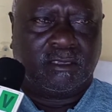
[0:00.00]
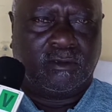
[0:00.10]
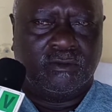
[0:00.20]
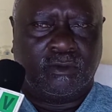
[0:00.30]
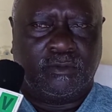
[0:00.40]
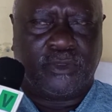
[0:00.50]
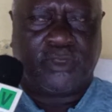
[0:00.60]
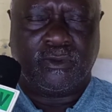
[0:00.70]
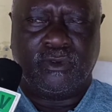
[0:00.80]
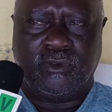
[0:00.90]
Only be
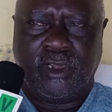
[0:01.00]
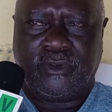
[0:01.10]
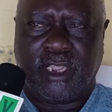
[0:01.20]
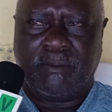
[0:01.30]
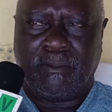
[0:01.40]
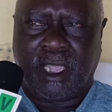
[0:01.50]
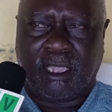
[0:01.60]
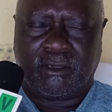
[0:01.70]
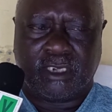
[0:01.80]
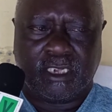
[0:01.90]
careful with
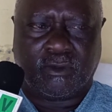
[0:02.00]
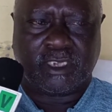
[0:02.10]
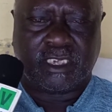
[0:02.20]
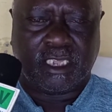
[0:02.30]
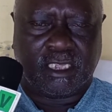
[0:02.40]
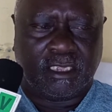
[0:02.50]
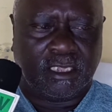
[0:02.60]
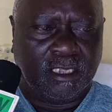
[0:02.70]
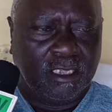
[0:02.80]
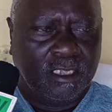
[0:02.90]
Yamma or the share
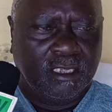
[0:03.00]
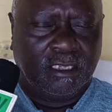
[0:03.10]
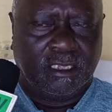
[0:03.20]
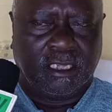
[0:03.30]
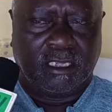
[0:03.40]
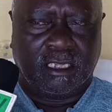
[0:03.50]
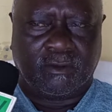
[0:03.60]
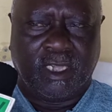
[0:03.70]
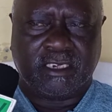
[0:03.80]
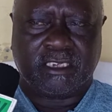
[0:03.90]

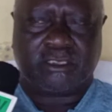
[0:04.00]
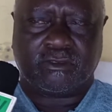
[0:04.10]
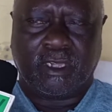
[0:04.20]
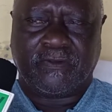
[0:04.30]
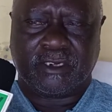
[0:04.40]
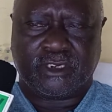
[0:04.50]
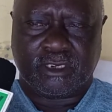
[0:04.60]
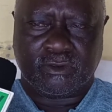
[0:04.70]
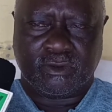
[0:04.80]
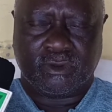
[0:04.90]
one to suit one factory.
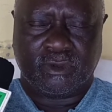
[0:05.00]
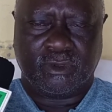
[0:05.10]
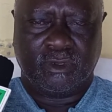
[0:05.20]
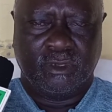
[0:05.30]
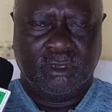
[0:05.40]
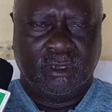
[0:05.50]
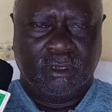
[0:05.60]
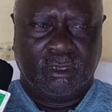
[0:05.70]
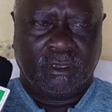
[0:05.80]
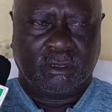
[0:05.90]

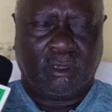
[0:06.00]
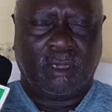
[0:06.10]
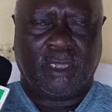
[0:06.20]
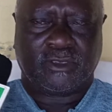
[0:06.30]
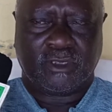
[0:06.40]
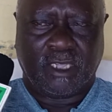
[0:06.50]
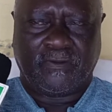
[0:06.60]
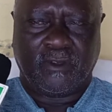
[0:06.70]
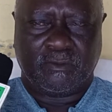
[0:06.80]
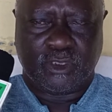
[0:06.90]
Oh, my soldier
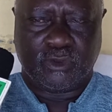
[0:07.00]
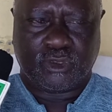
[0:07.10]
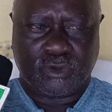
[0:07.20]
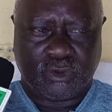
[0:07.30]
for abuse.